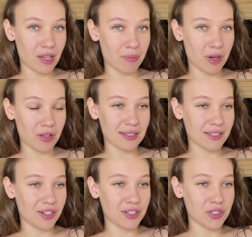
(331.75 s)
about
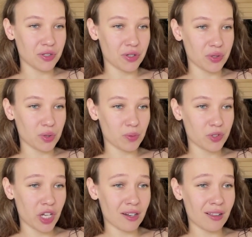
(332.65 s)
starting your YouTube
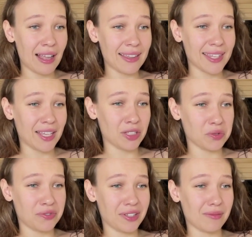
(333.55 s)
channel, and then
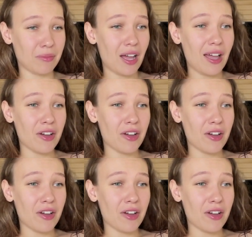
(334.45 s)
you film